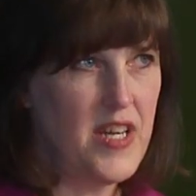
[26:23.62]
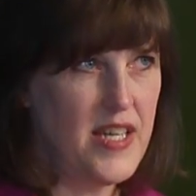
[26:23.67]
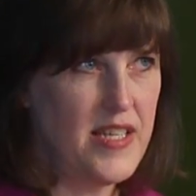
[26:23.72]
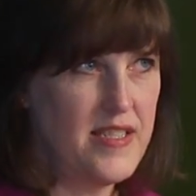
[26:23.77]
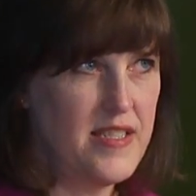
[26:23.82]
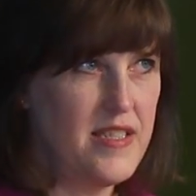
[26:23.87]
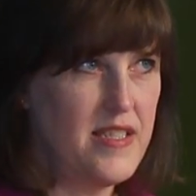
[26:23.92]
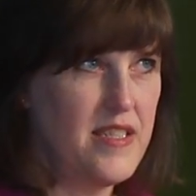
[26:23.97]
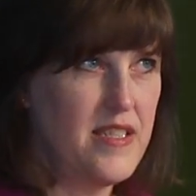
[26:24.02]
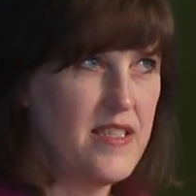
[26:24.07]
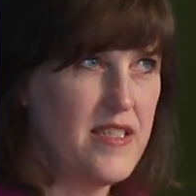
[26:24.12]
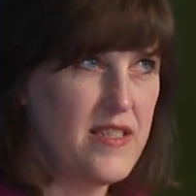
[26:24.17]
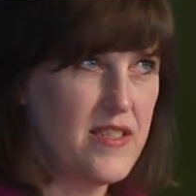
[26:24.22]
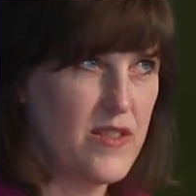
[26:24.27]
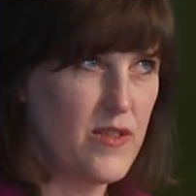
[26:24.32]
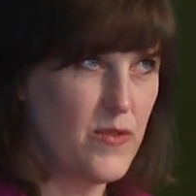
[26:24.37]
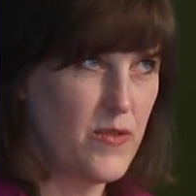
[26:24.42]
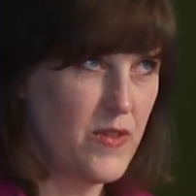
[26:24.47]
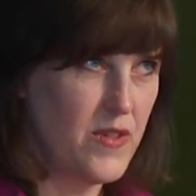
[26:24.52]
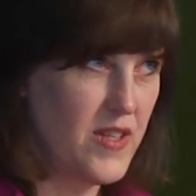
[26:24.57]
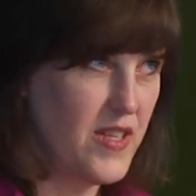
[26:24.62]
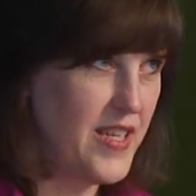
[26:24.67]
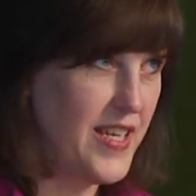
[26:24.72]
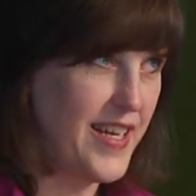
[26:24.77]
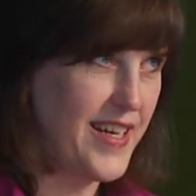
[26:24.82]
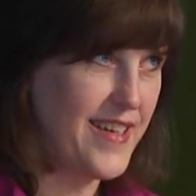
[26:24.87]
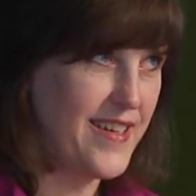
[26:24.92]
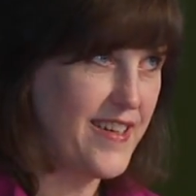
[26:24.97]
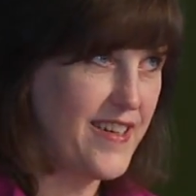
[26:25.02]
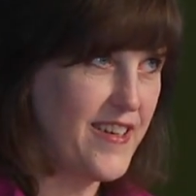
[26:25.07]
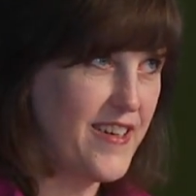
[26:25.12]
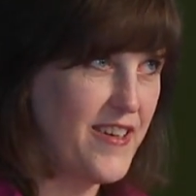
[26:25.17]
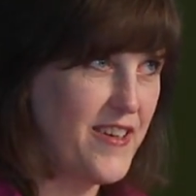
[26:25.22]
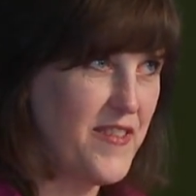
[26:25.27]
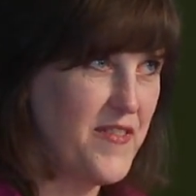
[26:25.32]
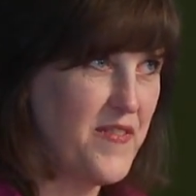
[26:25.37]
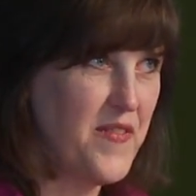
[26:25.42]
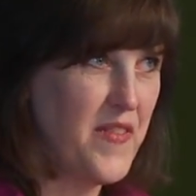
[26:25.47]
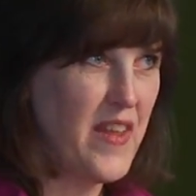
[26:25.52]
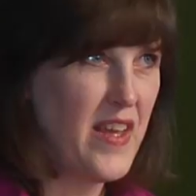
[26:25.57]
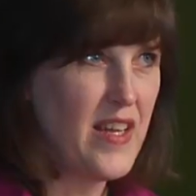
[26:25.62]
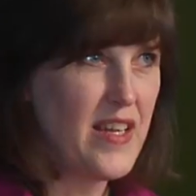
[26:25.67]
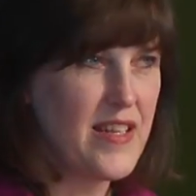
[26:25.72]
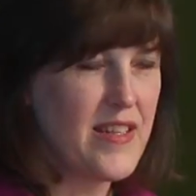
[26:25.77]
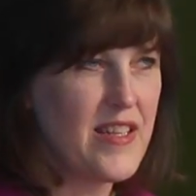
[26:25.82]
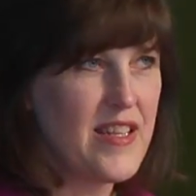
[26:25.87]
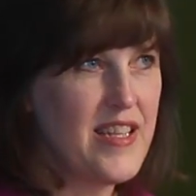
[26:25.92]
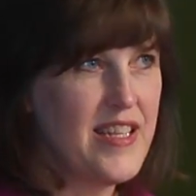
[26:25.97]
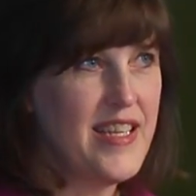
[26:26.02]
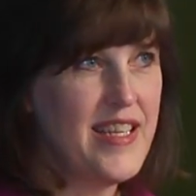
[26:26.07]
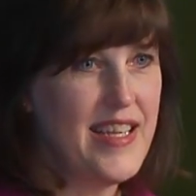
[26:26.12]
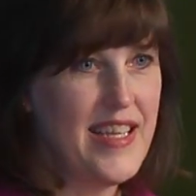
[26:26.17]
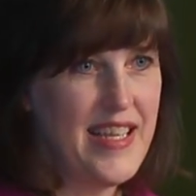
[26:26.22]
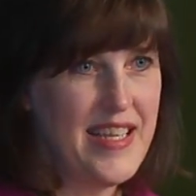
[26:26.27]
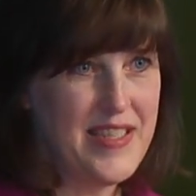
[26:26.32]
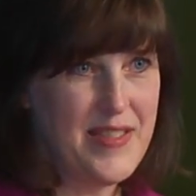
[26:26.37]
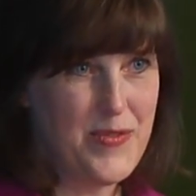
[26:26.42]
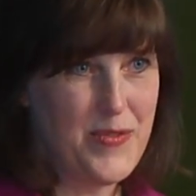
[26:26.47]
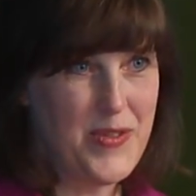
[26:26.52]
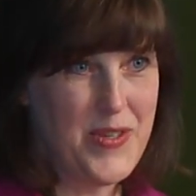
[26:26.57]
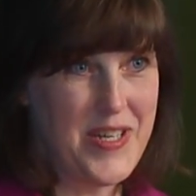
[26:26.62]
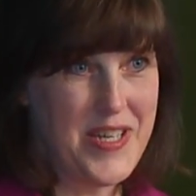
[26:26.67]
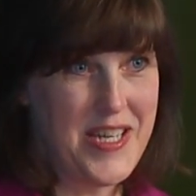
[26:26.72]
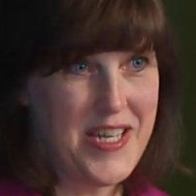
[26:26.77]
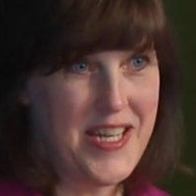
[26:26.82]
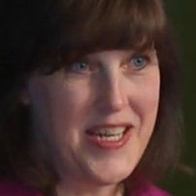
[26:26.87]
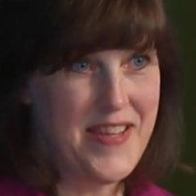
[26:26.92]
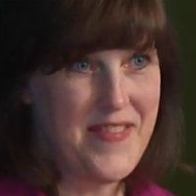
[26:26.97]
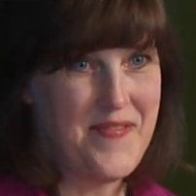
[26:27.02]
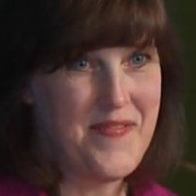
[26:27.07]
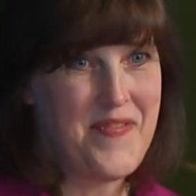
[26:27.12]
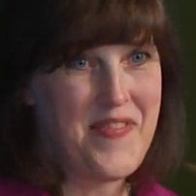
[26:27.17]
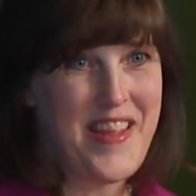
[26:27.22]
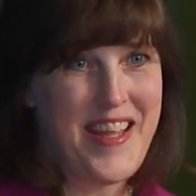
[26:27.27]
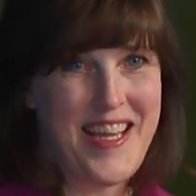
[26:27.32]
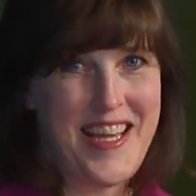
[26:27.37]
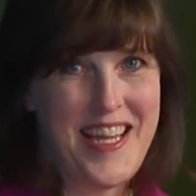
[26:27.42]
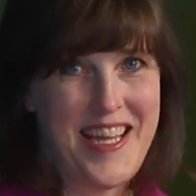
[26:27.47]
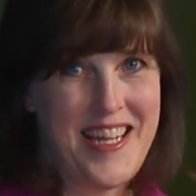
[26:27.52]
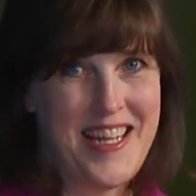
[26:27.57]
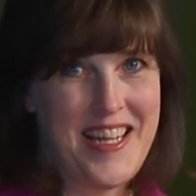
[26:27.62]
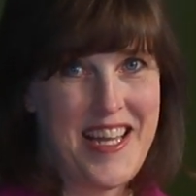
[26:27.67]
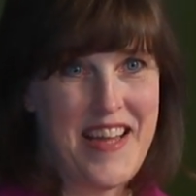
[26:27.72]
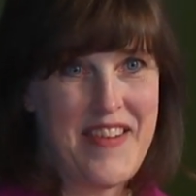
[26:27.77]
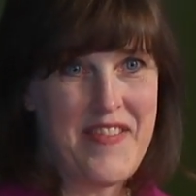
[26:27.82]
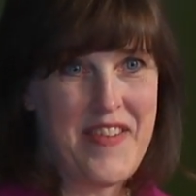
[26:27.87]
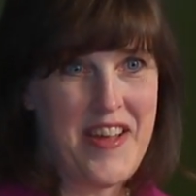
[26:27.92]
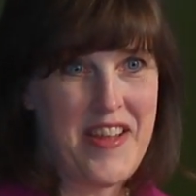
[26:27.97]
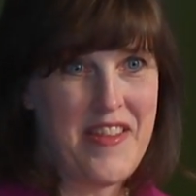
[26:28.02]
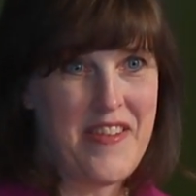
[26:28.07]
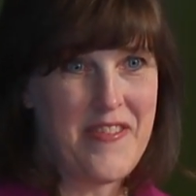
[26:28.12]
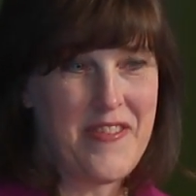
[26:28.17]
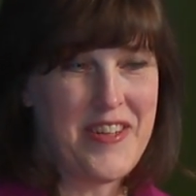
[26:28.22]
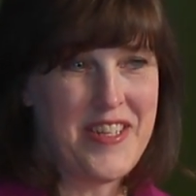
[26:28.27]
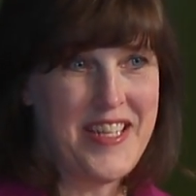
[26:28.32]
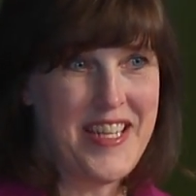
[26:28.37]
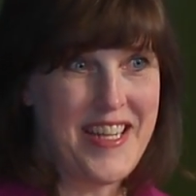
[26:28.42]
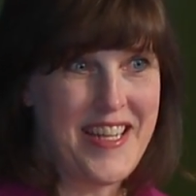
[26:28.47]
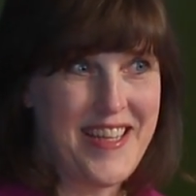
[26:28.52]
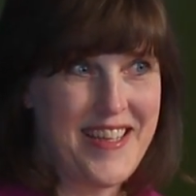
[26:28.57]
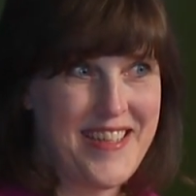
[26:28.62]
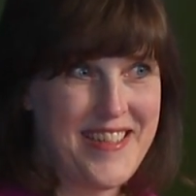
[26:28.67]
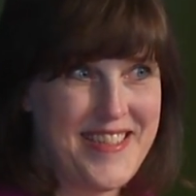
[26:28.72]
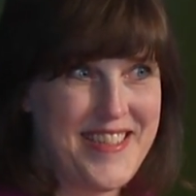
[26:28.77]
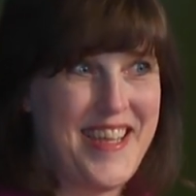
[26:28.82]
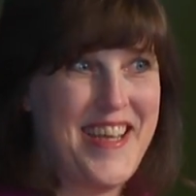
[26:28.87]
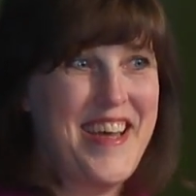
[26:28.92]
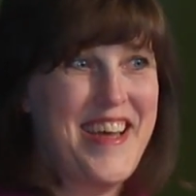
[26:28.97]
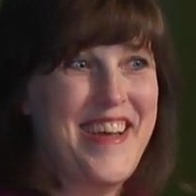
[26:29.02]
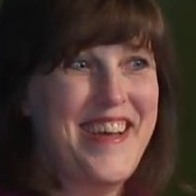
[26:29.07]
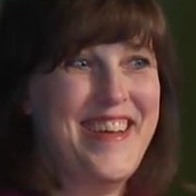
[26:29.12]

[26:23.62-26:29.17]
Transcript: Festus, corn liquor, Clint Eastwood, and a lot of other ridiculous